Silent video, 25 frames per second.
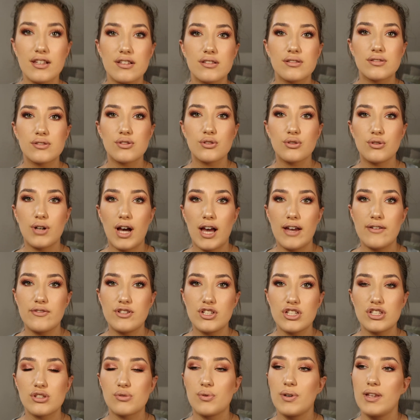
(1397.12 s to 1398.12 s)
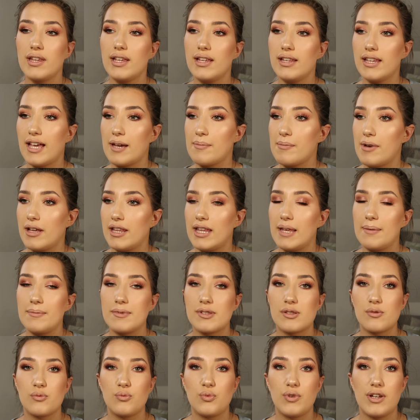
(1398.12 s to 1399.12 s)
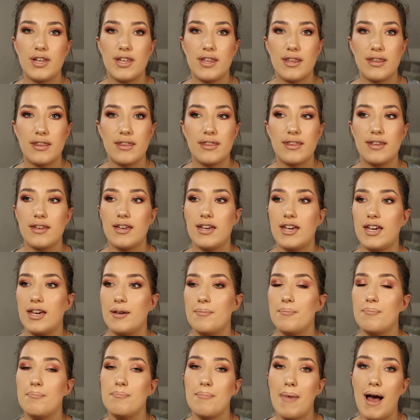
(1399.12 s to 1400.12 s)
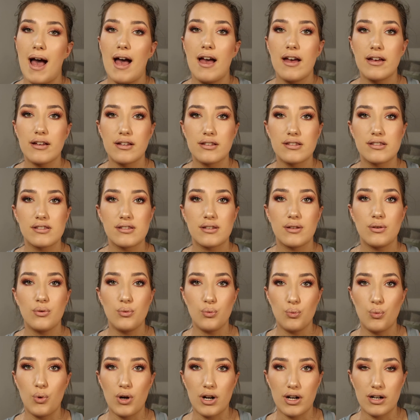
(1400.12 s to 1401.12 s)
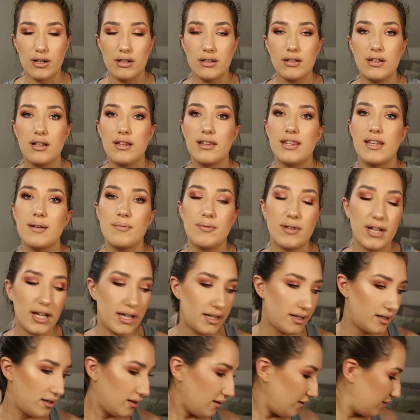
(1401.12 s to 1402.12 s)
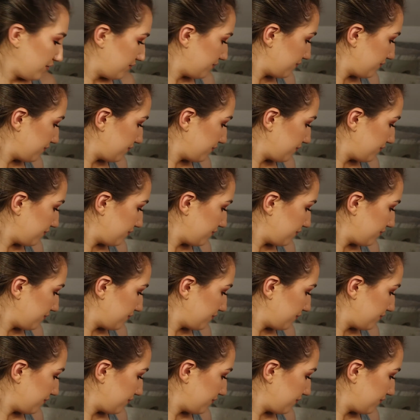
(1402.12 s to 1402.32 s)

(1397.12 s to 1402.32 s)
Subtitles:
So I've just quickly lined my lips with MAC's Whirl lip liner.